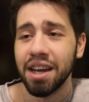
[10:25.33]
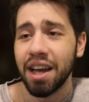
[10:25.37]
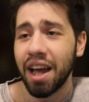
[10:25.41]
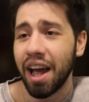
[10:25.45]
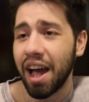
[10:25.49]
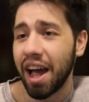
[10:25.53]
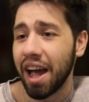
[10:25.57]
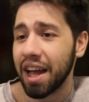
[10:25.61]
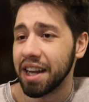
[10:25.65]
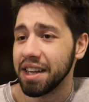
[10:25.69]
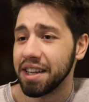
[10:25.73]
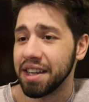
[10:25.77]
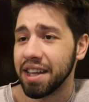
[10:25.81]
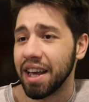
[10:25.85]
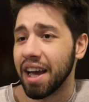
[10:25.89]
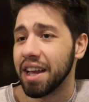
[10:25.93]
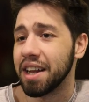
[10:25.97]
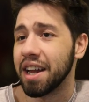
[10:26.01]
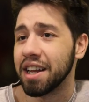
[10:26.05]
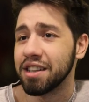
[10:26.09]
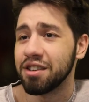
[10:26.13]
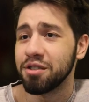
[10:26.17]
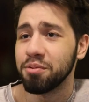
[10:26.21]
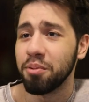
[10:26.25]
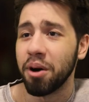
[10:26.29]
And yeah,
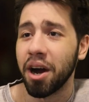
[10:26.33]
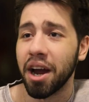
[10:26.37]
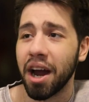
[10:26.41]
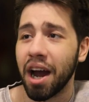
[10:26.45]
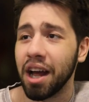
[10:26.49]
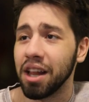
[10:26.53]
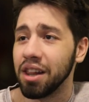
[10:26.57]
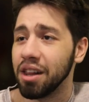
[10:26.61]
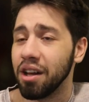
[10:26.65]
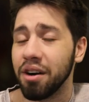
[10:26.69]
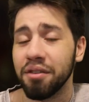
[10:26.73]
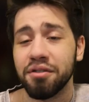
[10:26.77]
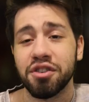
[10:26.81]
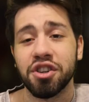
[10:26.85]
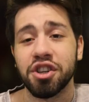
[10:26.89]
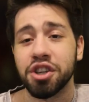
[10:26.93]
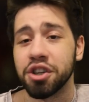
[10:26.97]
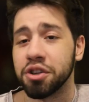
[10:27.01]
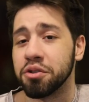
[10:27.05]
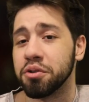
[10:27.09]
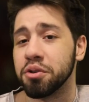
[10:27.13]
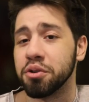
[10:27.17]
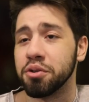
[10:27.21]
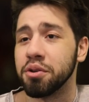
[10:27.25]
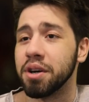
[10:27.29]
that's why I love
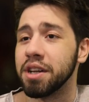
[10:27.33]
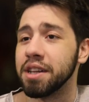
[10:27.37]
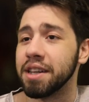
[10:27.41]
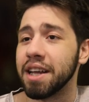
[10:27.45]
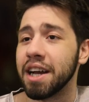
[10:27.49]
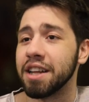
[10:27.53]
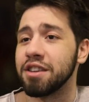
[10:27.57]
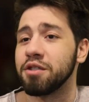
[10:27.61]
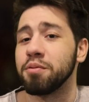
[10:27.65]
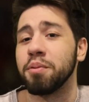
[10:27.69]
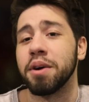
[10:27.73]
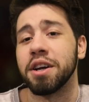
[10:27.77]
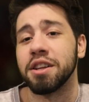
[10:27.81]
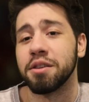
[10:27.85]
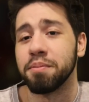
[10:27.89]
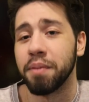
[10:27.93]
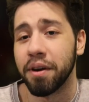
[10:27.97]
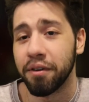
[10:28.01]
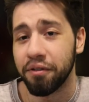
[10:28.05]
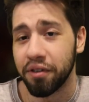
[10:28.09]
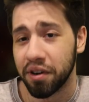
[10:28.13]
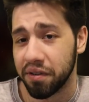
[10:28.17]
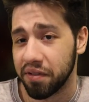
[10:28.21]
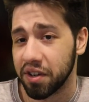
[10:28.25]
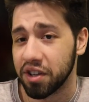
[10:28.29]
SCHIRRU, and that's why it's my
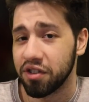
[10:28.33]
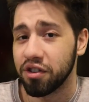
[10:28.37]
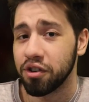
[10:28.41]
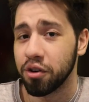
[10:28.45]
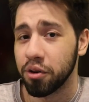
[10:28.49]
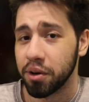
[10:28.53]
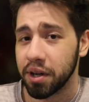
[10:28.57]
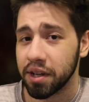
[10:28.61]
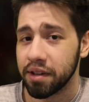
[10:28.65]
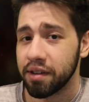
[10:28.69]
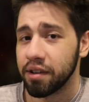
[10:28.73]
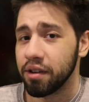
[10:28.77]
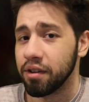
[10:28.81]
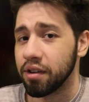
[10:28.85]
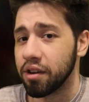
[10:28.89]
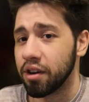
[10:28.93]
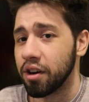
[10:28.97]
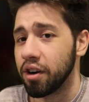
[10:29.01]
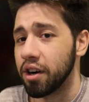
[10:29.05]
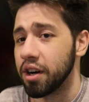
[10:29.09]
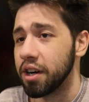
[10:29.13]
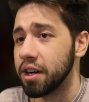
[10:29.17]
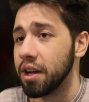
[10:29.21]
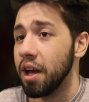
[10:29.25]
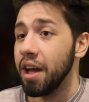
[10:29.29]
favorite Scoia'tael
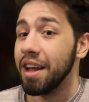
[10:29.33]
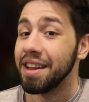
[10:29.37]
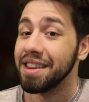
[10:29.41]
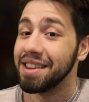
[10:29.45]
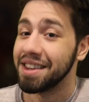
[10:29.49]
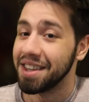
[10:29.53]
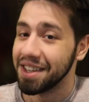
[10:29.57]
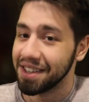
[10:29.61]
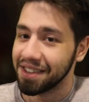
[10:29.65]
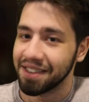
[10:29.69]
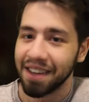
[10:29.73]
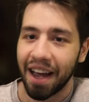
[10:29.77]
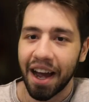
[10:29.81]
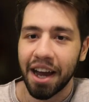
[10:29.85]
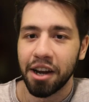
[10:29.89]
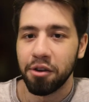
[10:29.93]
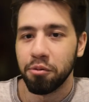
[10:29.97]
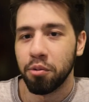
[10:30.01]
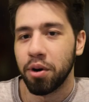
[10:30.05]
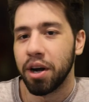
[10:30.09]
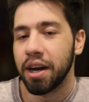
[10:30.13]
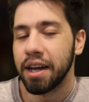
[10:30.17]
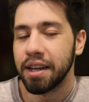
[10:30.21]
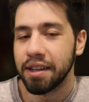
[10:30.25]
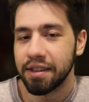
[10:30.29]
card,
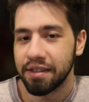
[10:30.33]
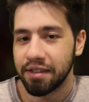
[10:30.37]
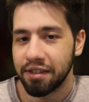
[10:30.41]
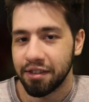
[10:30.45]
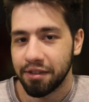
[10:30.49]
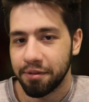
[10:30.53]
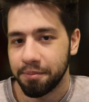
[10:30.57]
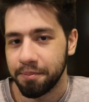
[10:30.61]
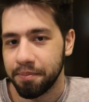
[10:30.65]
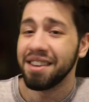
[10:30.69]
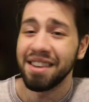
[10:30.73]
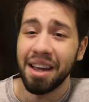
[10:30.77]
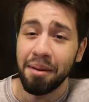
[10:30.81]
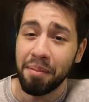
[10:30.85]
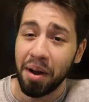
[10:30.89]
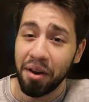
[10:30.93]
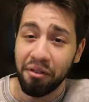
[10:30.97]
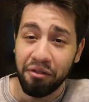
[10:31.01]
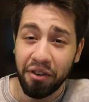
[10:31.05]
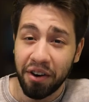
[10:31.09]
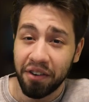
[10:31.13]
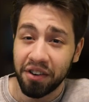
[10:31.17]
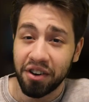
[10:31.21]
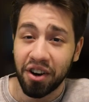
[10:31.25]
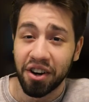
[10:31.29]
design-wise. It's not my
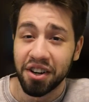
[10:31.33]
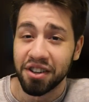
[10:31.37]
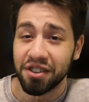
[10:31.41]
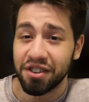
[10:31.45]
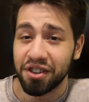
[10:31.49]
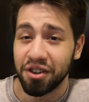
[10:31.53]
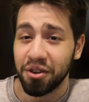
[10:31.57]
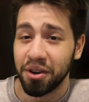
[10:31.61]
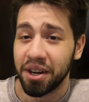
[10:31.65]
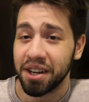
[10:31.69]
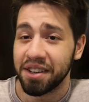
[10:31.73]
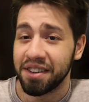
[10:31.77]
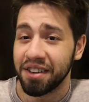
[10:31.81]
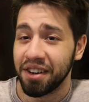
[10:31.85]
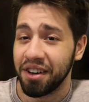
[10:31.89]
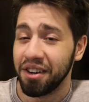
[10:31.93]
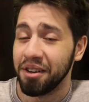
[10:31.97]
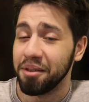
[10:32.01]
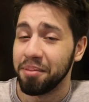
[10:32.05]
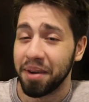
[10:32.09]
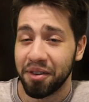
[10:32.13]
favorite card in Scoia'tael.